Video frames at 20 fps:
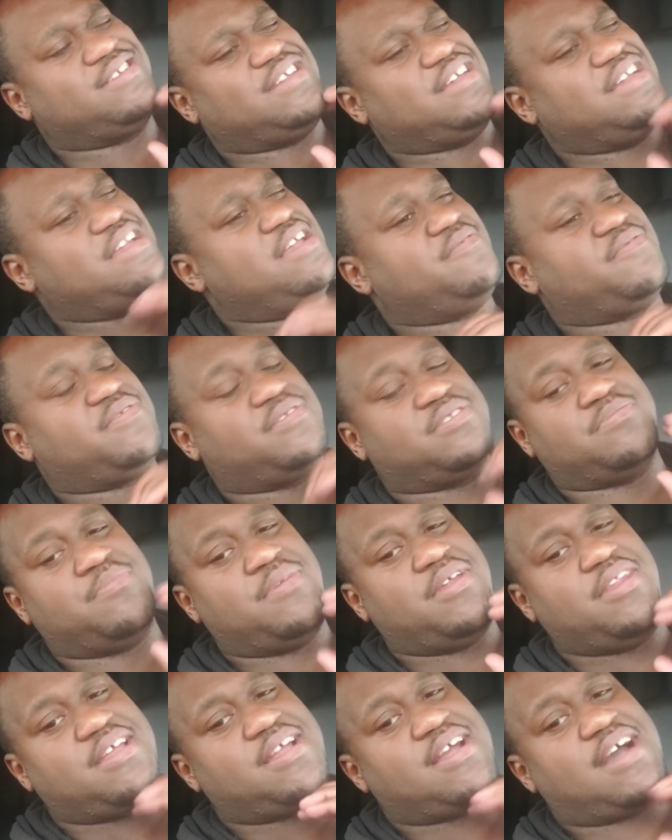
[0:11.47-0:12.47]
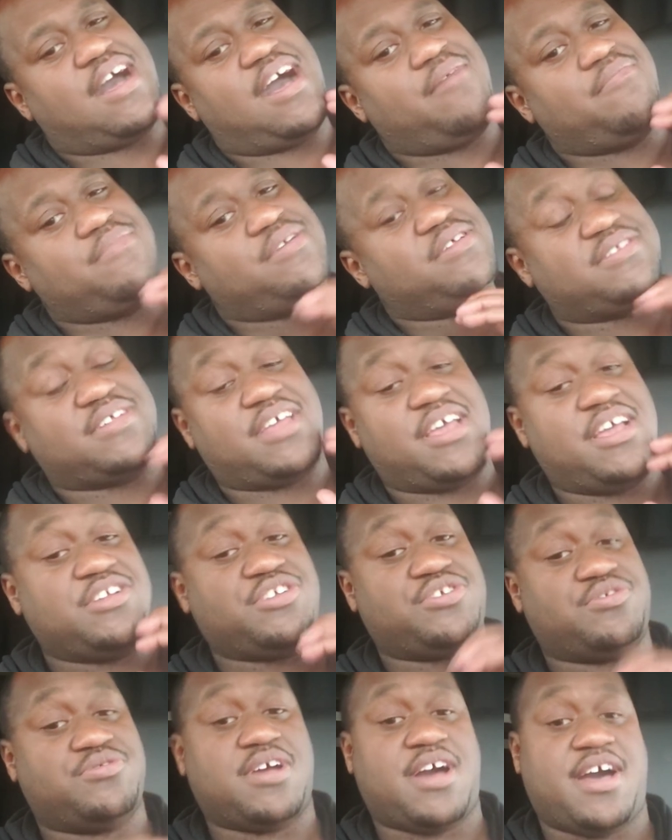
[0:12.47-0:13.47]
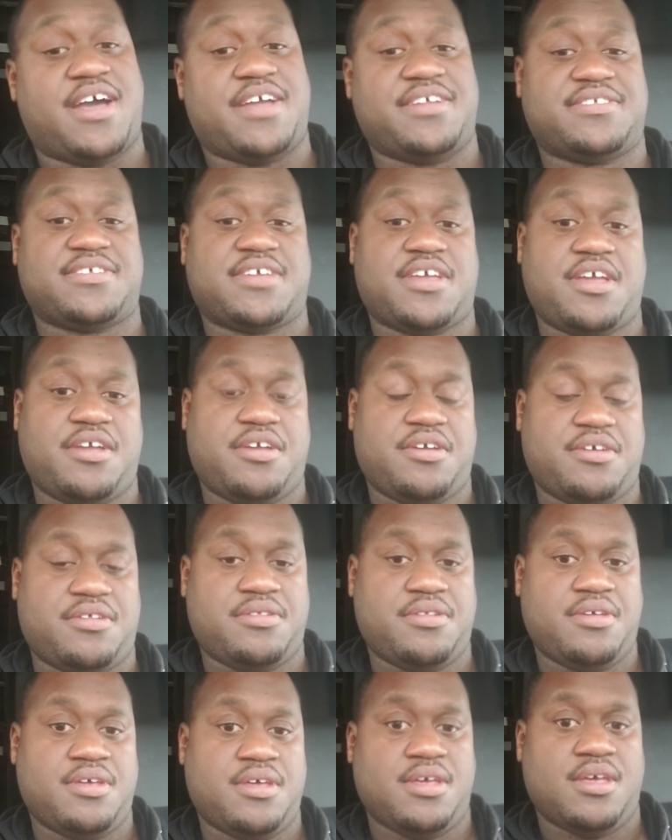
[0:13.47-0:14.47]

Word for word: leave as many comments as you guys can.